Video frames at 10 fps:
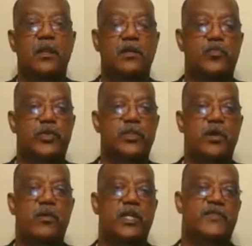There's what's
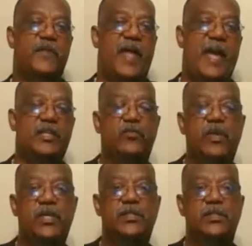known as
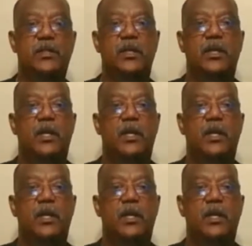phylacteries.